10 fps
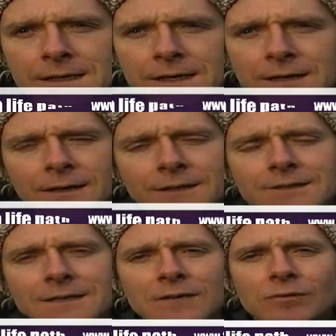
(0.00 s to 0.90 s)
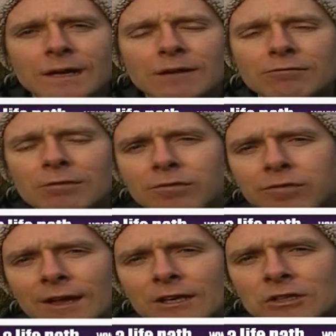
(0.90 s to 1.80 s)
I'd like to give a
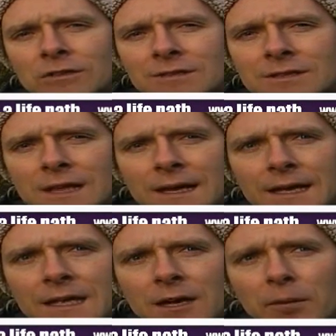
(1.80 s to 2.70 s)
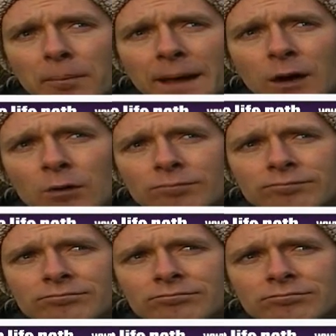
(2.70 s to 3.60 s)
reflection today about
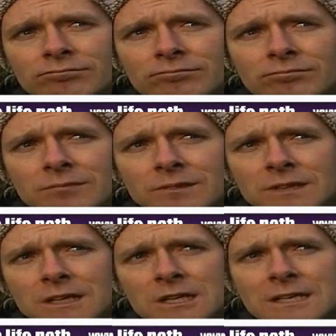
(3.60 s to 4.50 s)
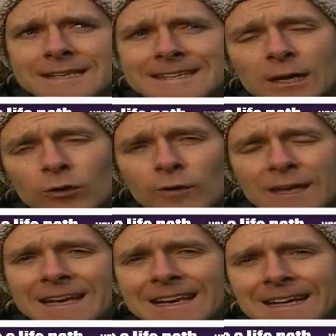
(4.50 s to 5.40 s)
essentially self
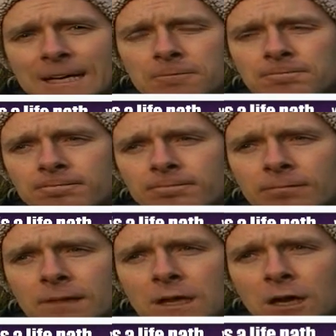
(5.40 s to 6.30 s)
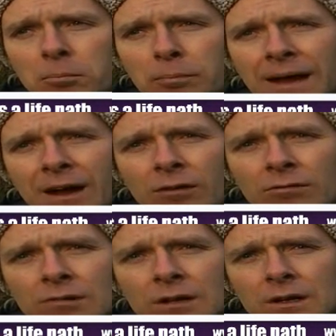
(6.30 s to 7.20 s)
healing, about
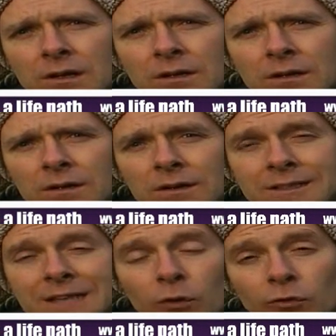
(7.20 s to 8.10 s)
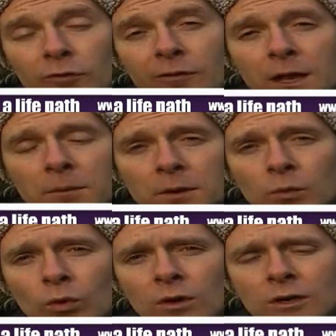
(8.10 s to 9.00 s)
self development
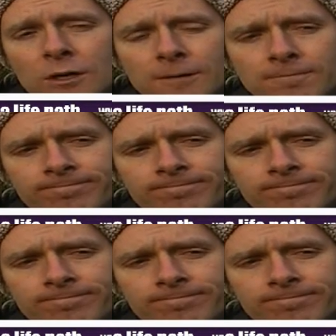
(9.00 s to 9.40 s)
work.